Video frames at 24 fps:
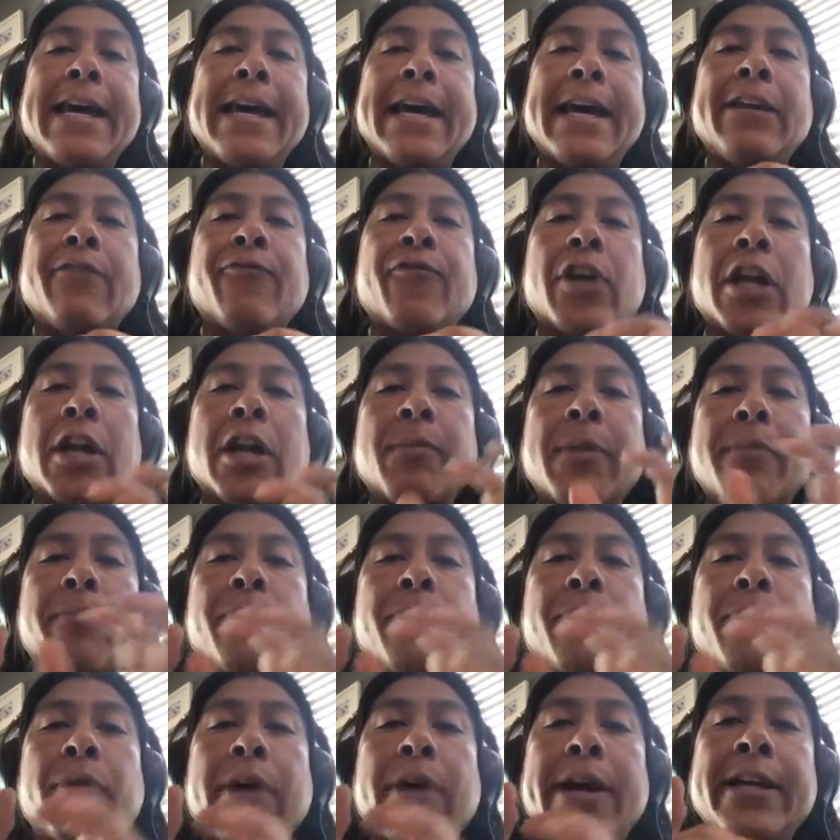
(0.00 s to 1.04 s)
and in front of my
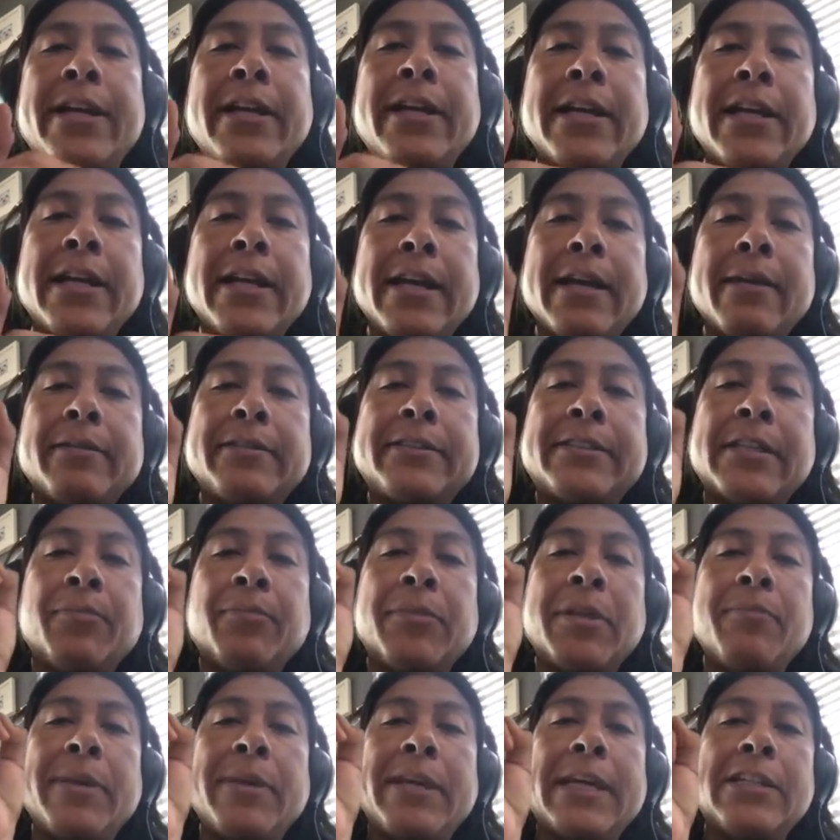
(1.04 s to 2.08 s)
brain,
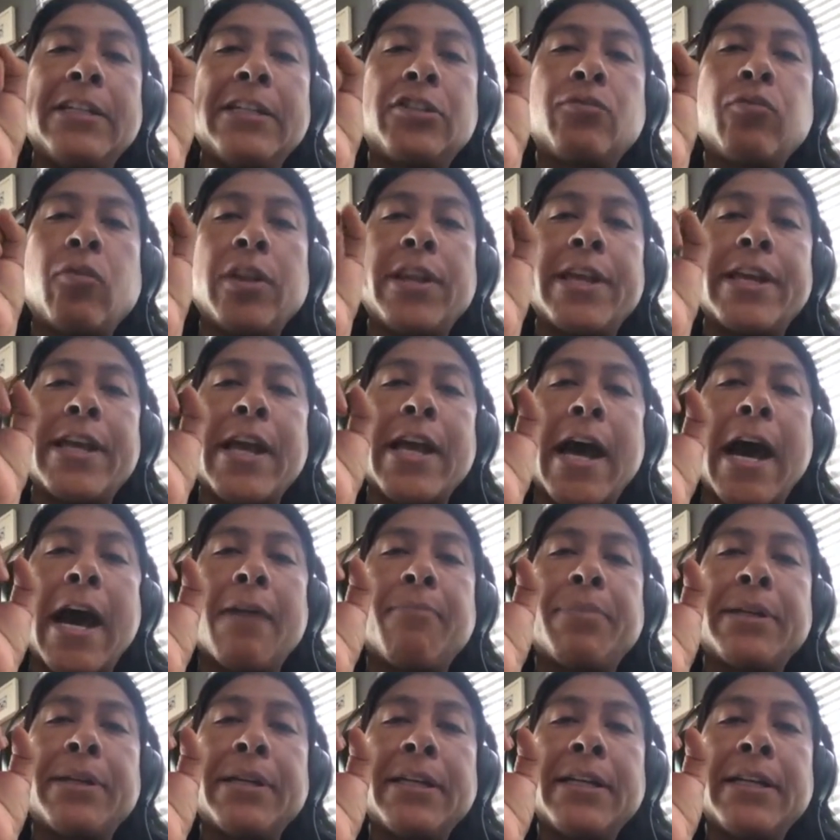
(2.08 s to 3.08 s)
something began swelling up.